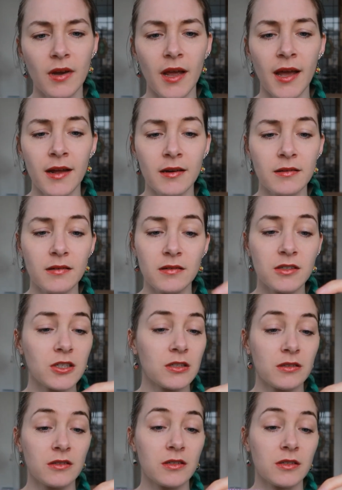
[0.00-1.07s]
And
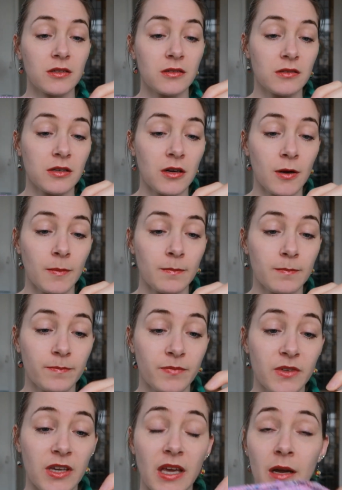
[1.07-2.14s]

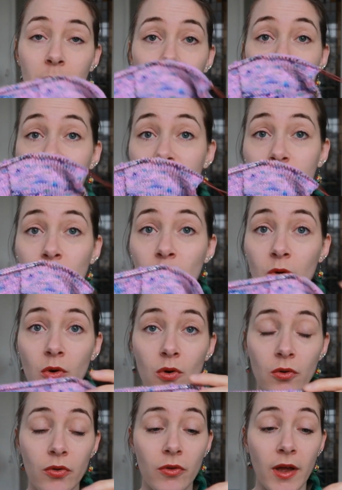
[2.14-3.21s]
the cable is
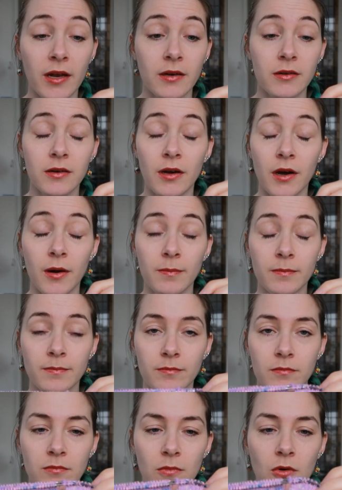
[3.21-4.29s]
smooth, and
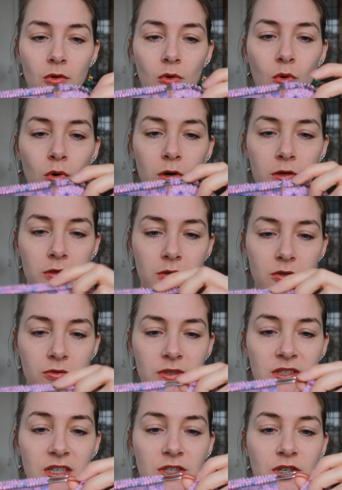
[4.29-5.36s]
cord
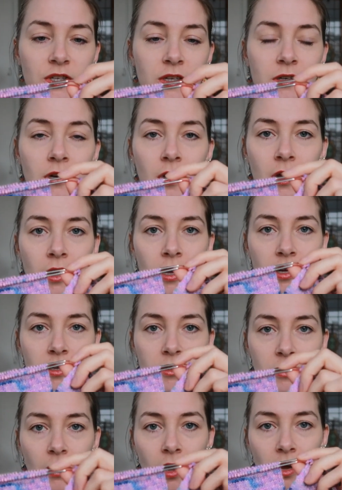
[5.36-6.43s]
transition,
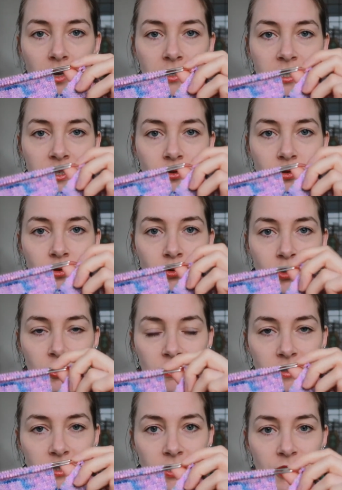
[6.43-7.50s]
needle cord
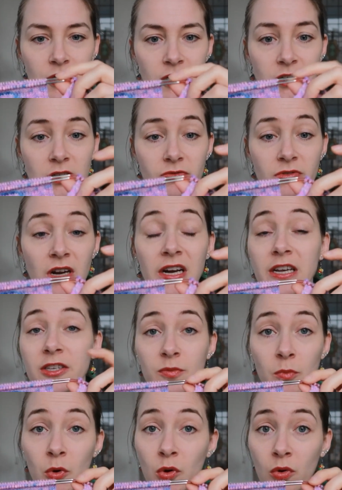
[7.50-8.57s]
transition is really
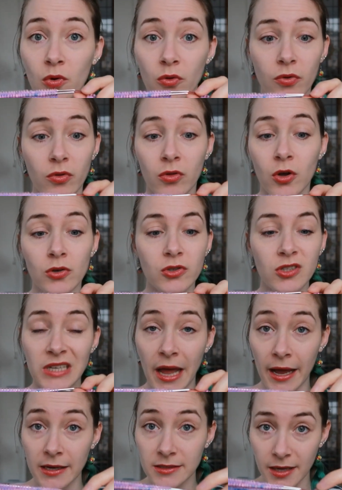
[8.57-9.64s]
smooth, no
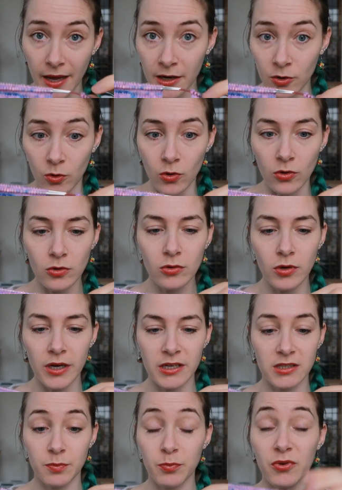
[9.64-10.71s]
snags at all.
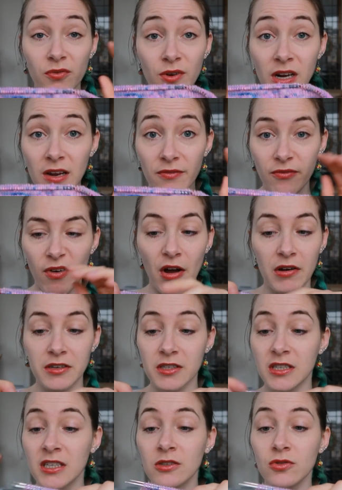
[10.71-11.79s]
It's perfectly fine. The
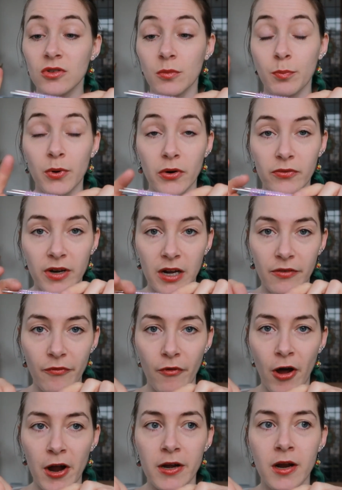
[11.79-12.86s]
needles are perfectly
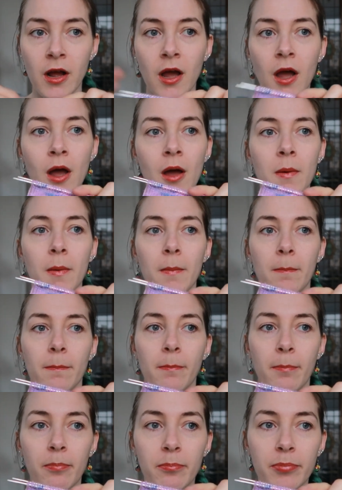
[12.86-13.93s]
fine,
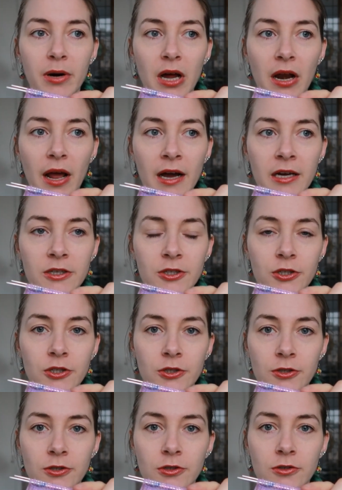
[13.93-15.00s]
but I
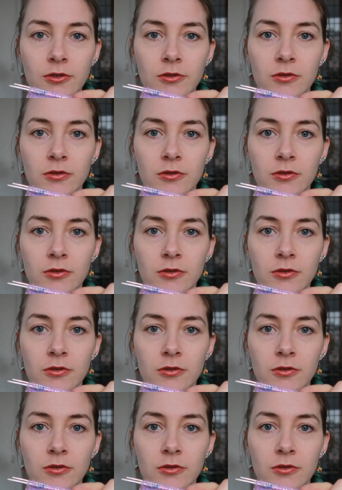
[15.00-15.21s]
just